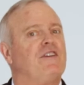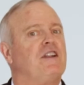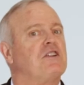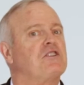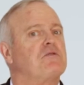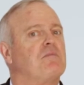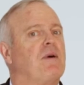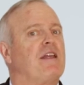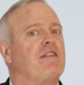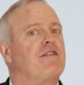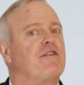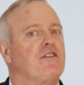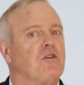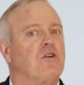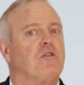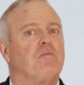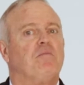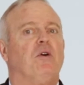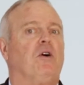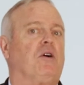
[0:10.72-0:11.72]
finished my
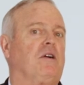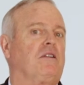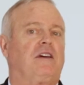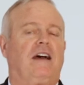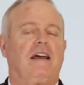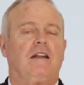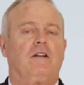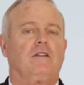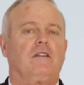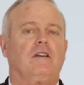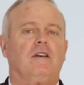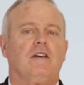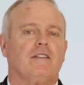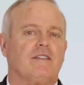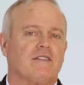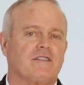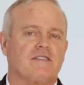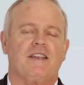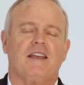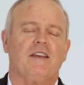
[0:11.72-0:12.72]
third book titled
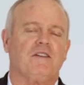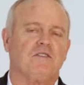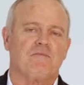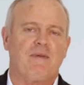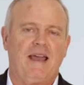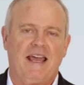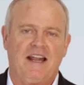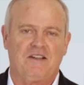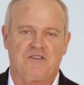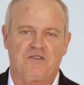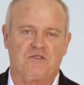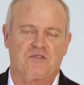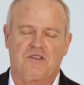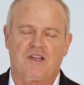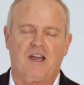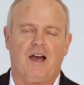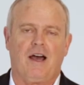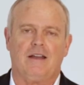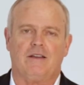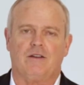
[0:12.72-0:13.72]
The Sales Manager's
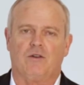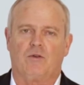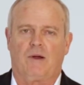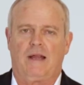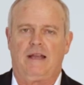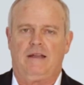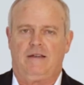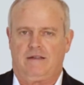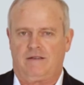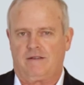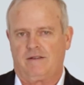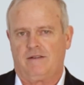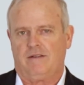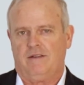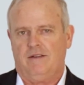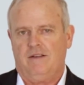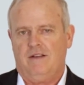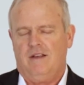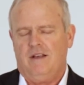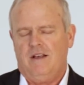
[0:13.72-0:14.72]
Guide to
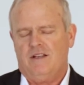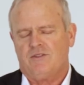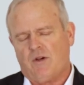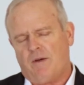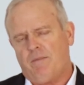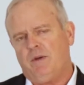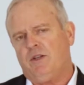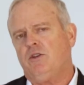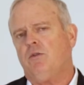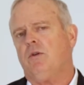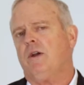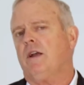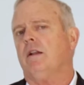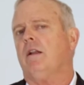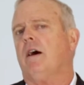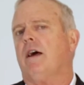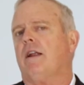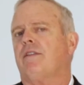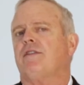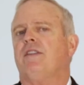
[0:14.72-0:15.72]
Greatness. So I've been doing
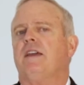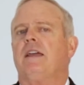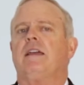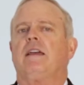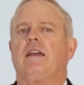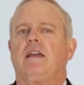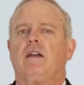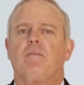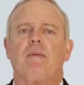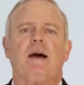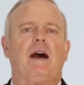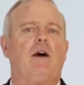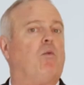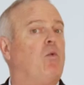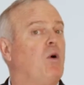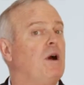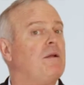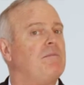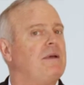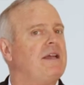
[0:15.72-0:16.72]
a lot of thinking
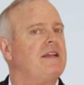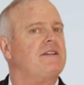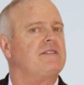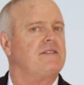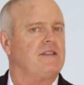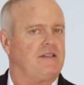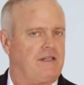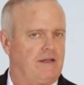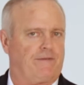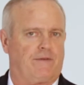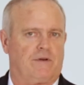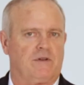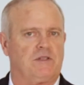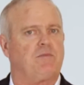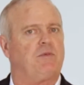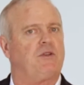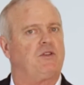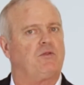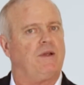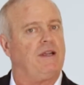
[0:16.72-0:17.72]
about what makes the
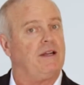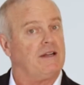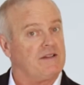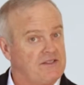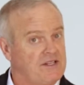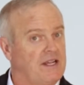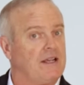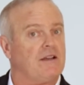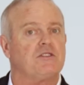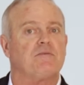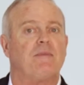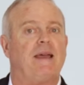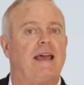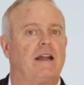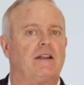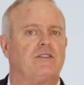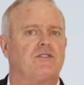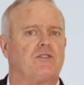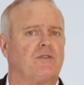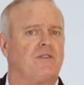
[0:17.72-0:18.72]
difference between a sales
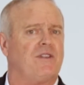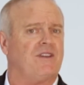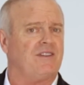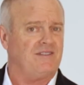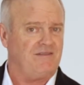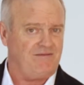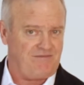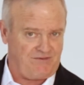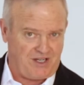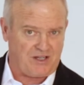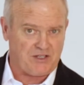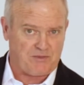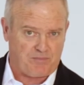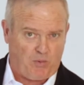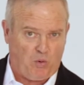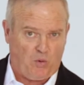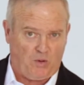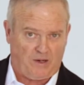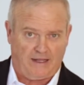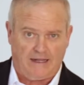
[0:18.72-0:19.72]
manager that does
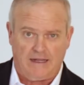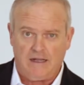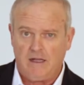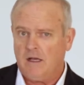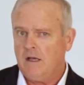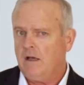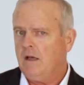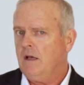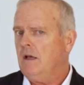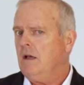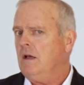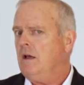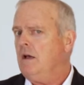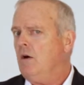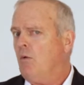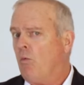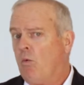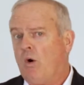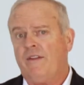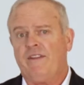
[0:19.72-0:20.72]
poorly,
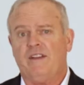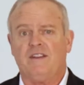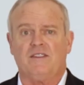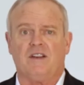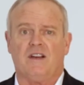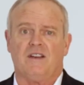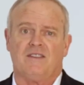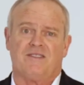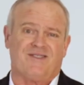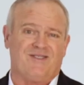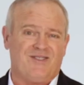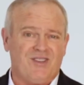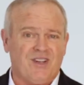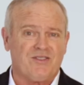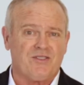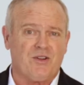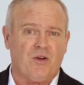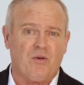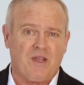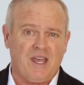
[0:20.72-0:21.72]
one that does
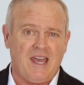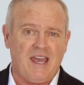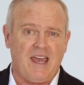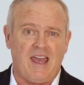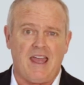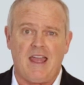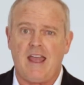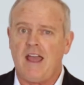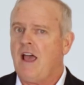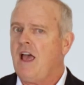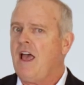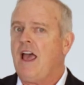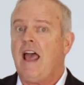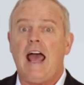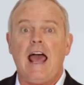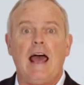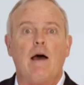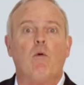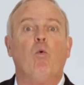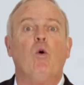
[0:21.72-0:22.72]
just okay,
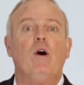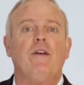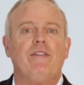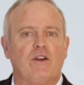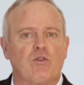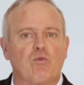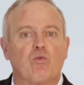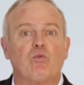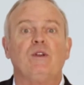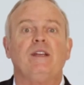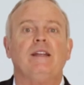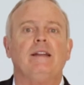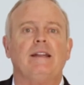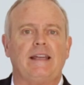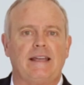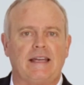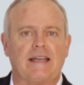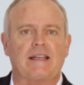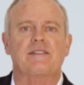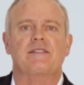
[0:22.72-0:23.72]
and one that
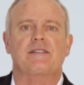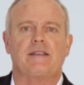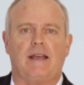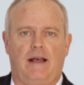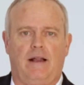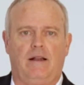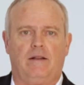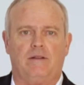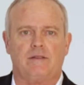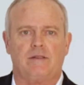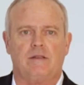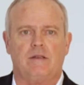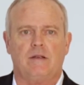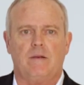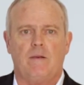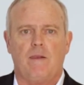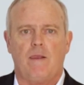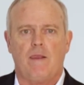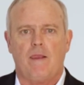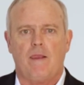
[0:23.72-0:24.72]
really excels.